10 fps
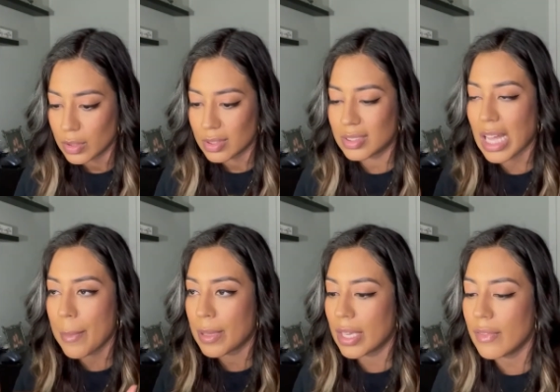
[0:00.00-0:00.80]

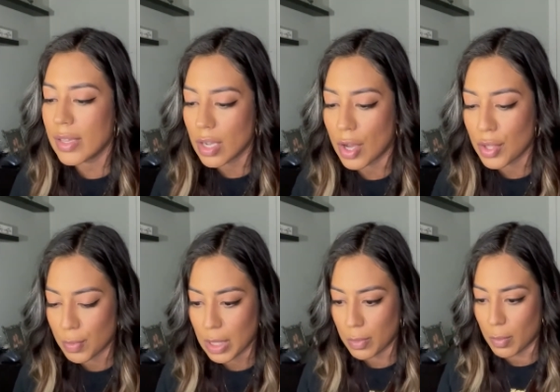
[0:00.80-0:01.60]
Stop giving other
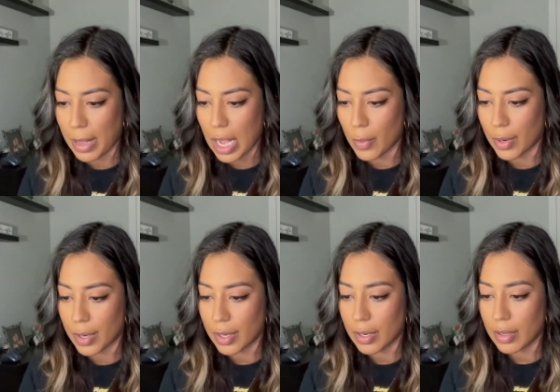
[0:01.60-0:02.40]
people power.